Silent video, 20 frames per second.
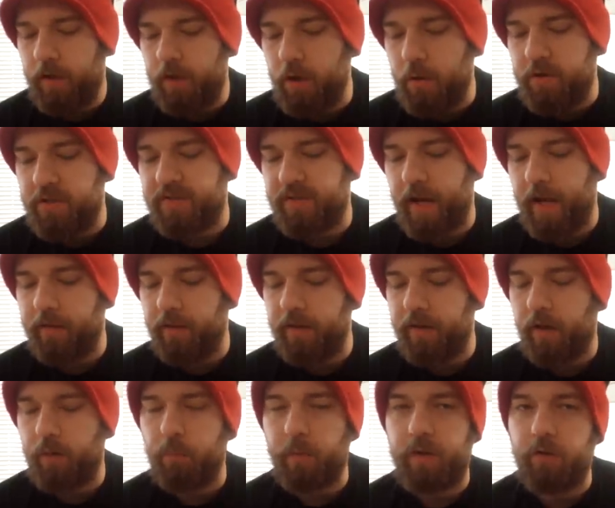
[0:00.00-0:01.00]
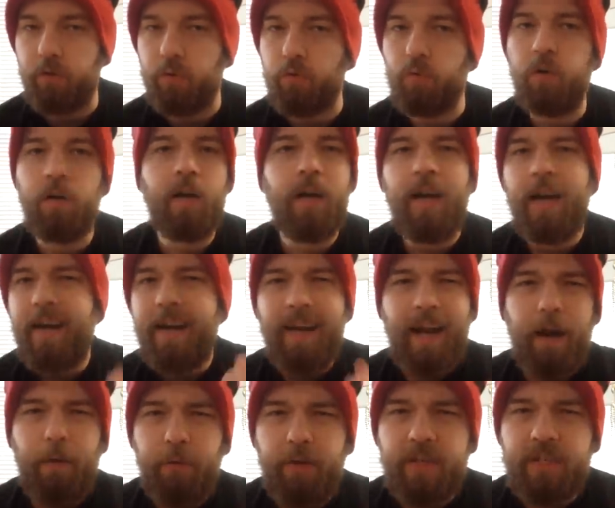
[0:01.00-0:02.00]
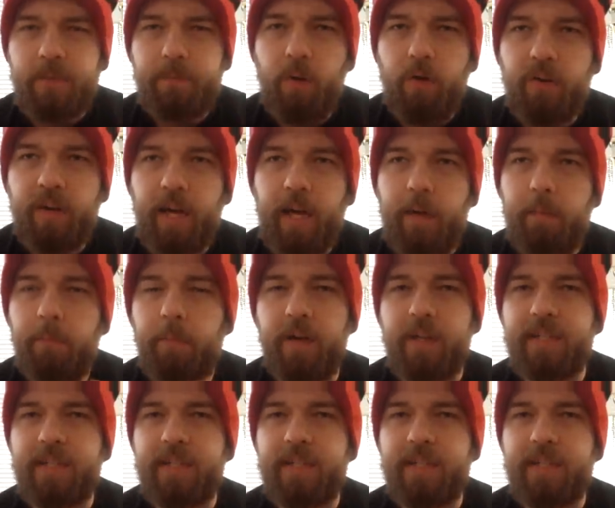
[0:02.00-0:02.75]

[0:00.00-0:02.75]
Yoshi's Island on Wii U. Not really a small game,